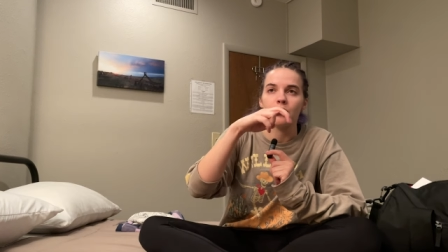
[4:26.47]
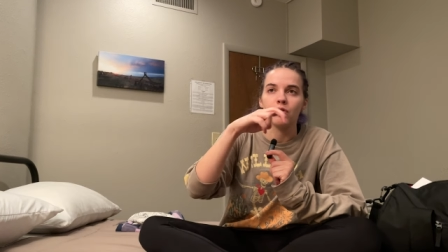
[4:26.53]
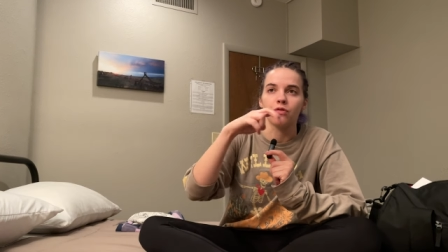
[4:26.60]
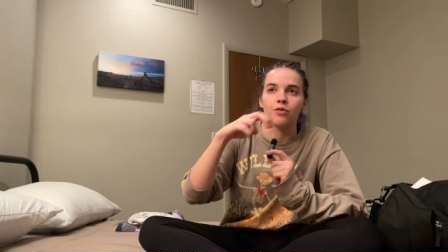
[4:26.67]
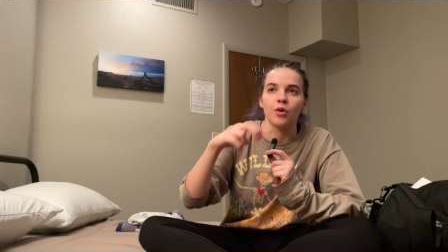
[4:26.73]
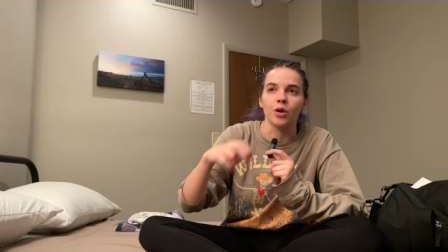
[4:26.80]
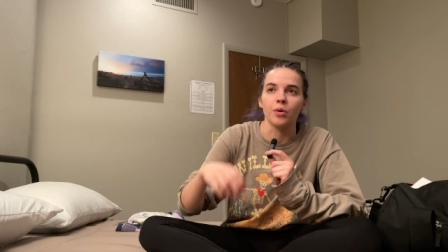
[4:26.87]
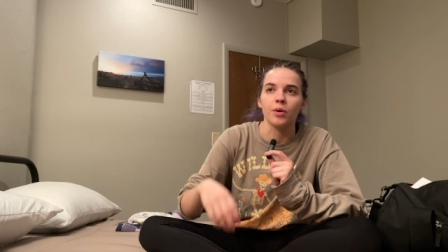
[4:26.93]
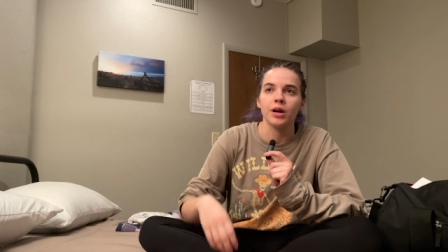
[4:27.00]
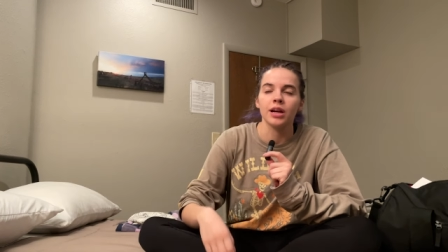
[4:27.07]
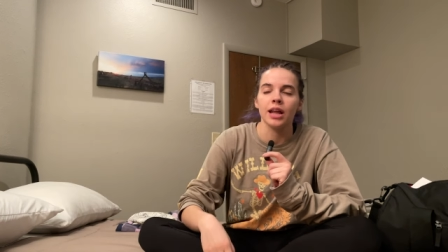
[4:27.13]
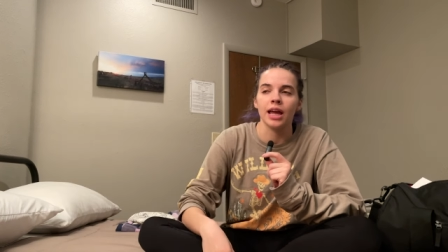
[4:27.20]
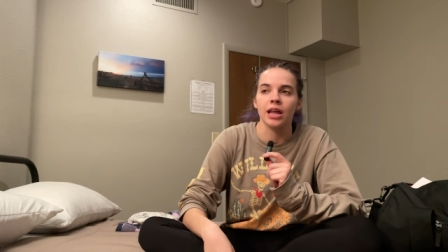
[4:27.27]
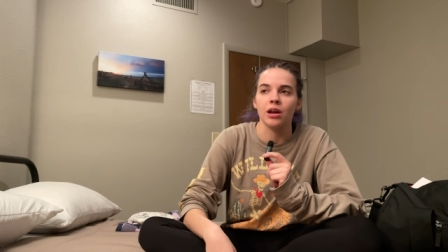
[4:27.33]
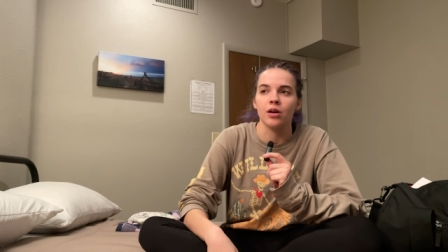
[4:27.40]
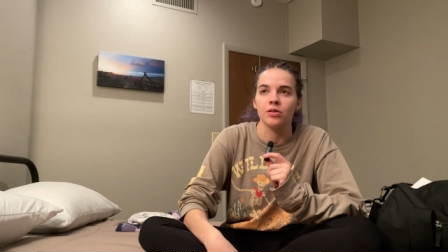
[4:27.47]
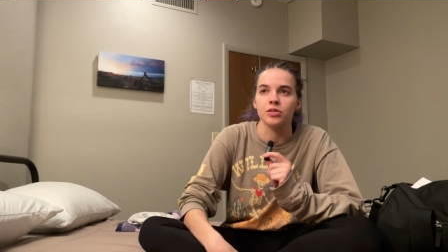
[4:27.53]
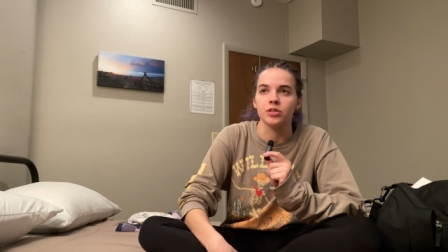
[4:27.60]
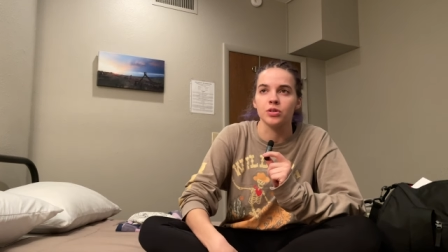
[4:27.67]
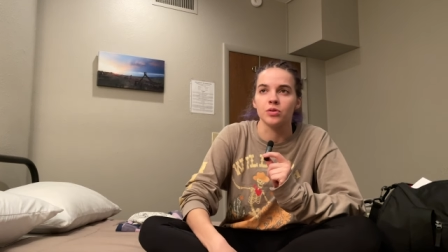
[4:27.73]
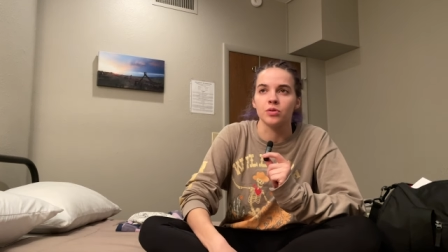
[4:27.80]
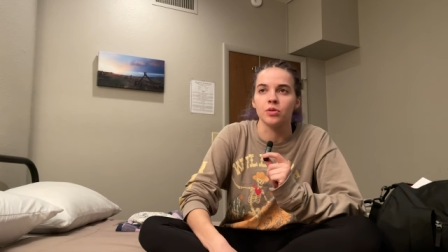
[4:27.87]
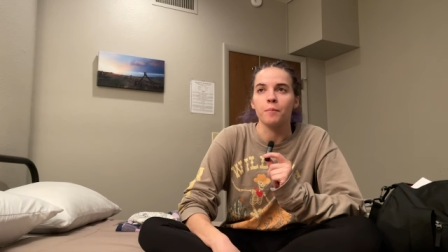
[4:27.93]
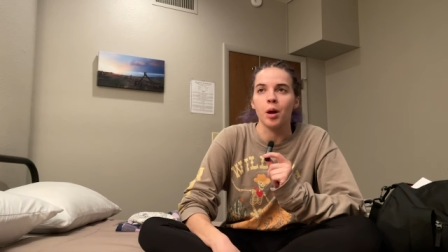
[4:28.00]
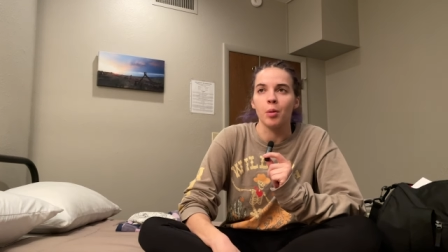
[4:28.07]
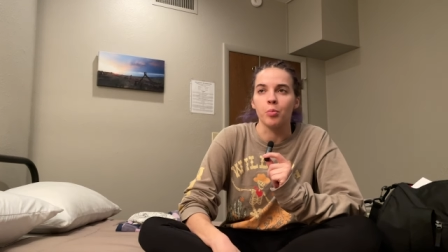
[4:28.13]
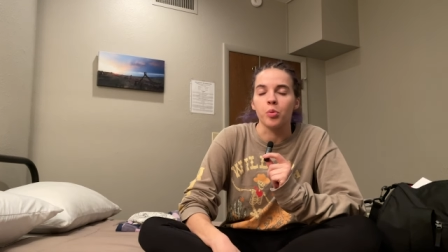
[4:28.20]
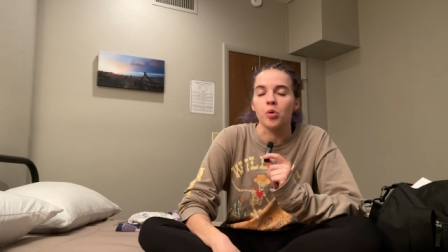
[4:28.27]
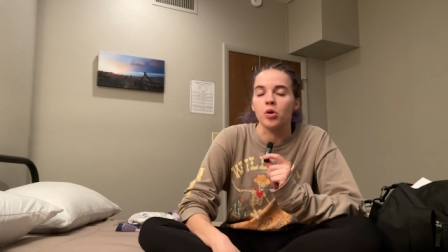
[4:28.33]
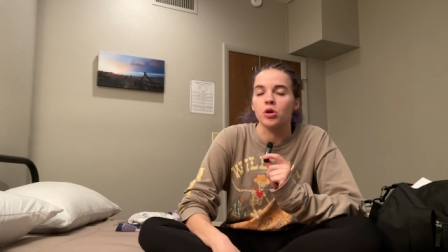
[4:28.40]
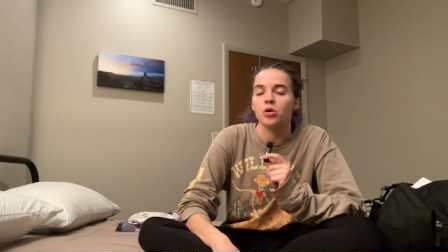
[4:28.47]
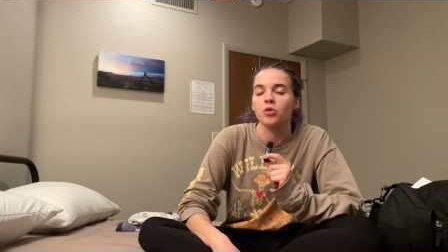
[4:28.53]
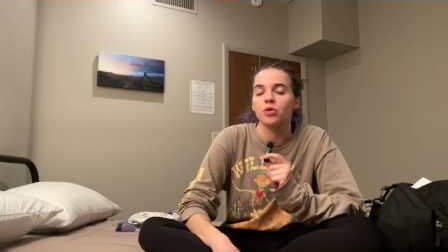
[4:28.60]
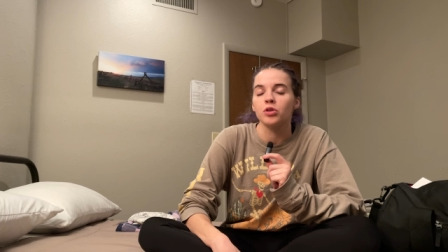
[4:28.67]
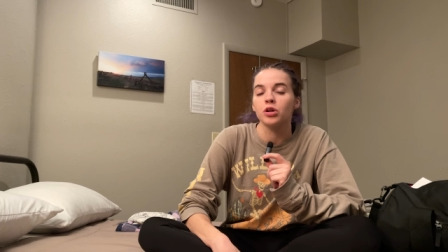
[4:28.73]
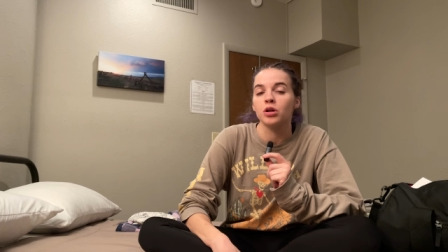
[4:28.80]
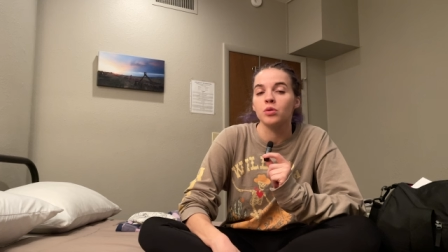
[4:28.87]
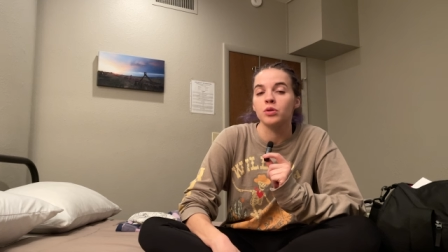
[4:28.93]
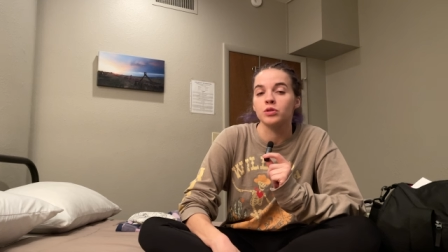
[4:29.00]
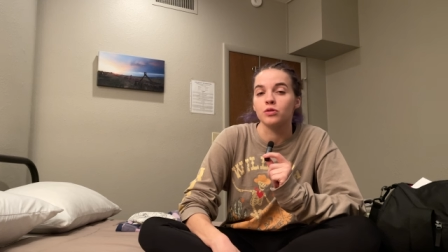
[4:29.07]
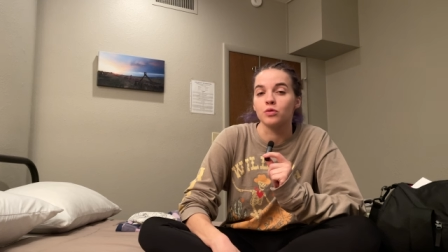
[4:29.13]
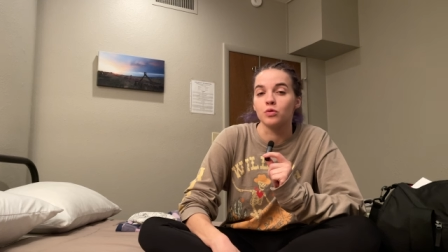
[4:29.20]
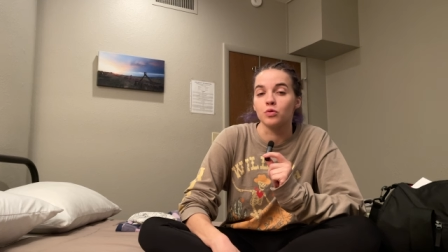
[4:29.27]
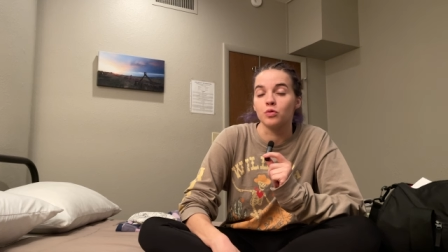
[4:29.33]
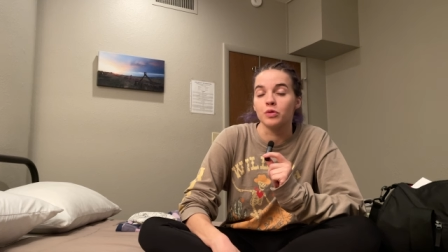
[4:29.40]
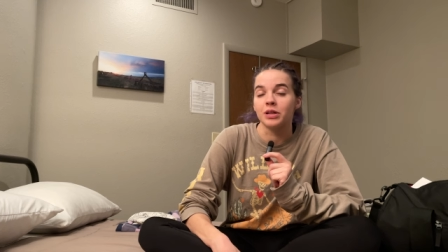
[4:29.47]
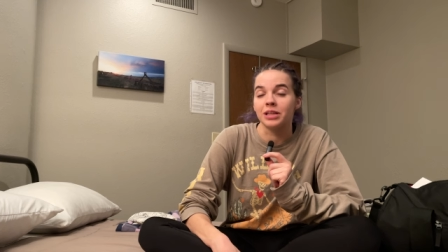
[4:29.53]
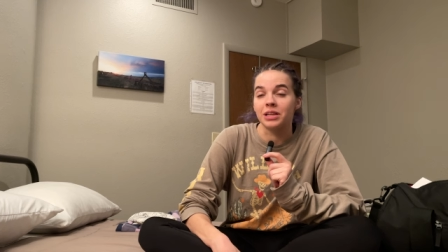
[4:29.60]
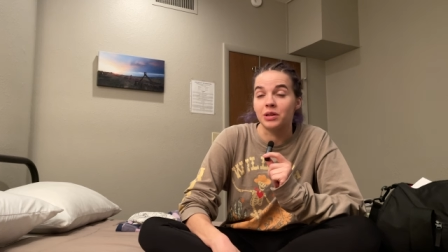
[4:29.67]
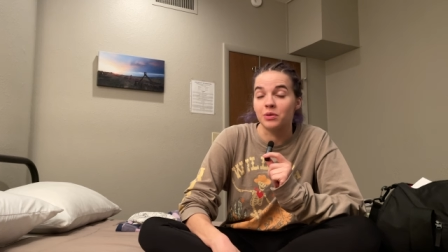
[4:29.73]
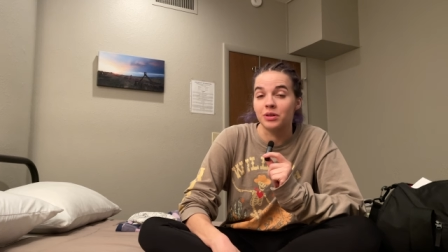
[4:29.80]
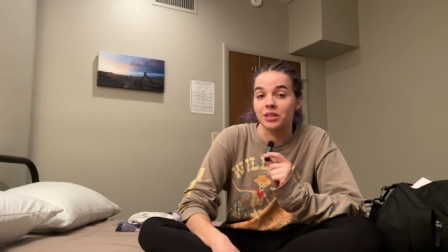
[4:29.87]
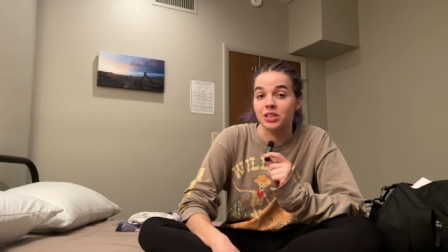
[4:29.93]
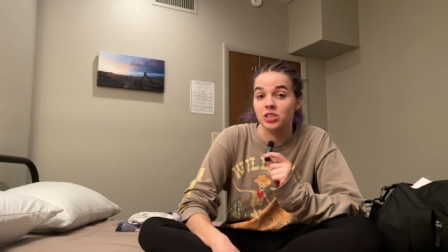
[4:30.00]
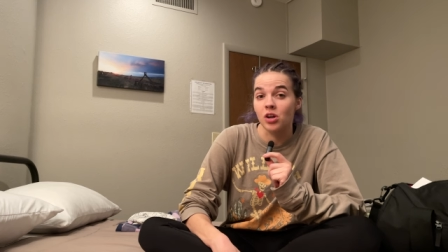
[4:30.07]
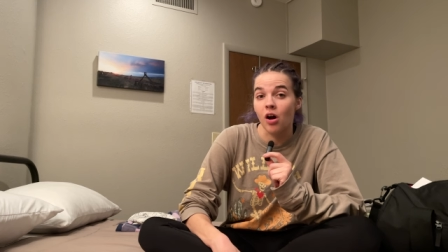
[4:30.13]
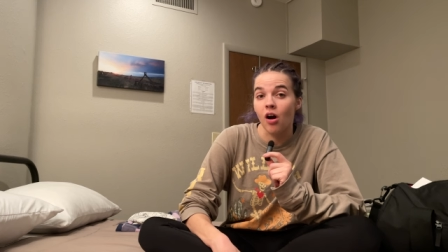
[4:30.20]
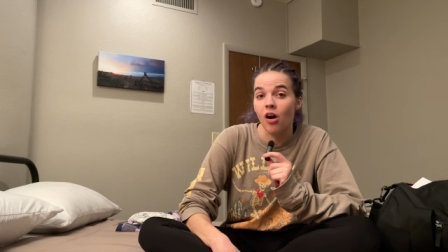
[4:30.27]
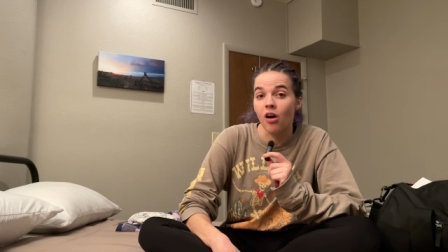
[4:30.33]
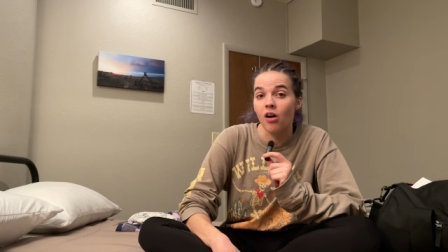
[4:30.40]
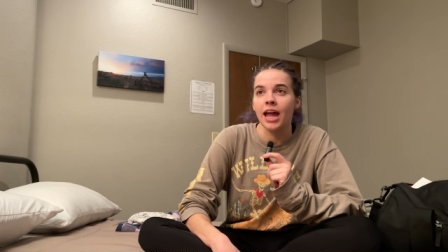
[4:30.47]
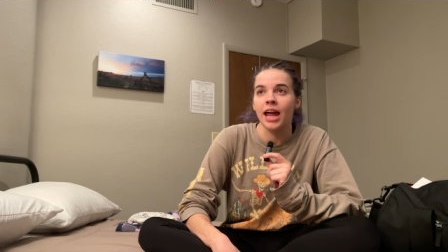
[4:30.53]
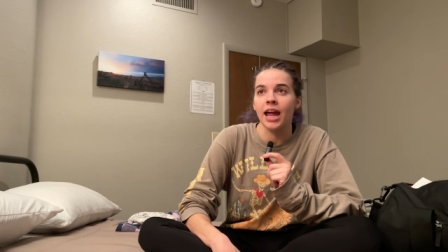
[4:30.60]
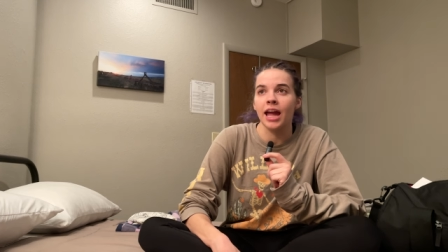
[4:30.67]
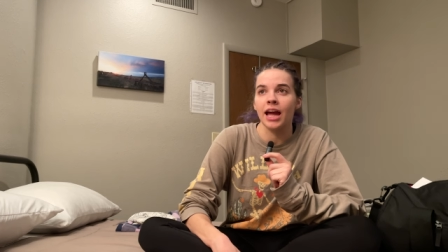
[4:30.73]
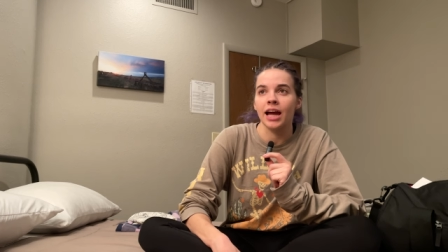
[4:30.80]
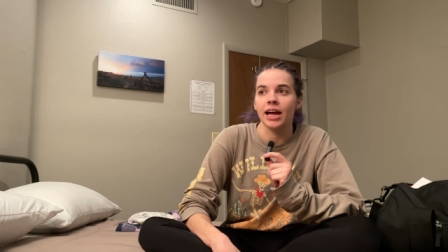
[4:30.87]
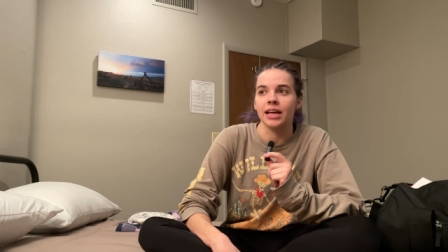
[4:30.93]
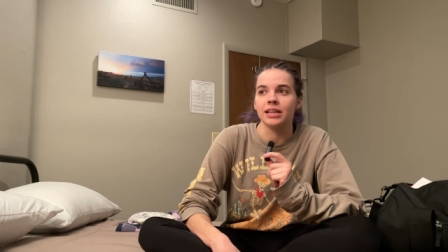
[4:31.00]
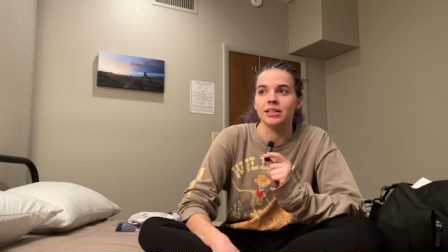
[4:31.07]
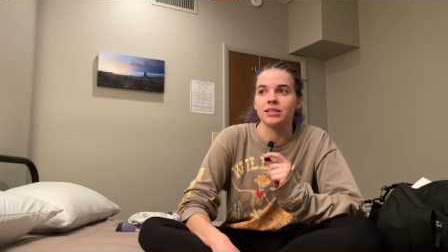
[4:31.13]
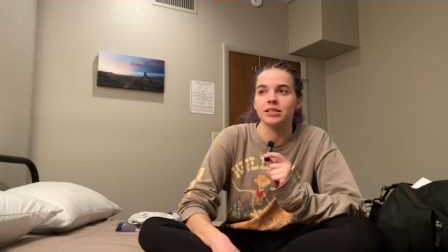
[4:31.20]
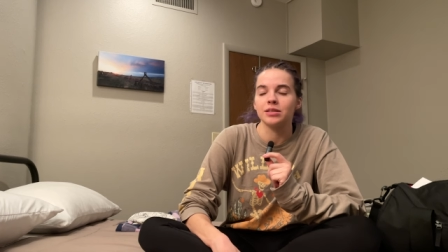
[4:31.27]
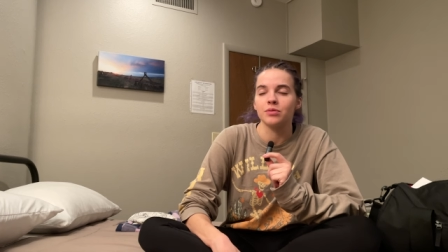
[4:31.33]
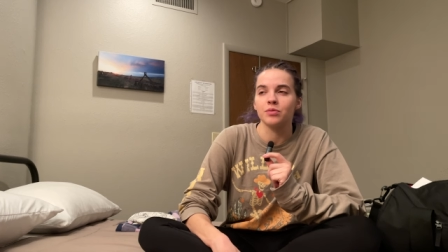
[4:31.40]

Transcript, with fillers: forward and also my board holder was really really tall and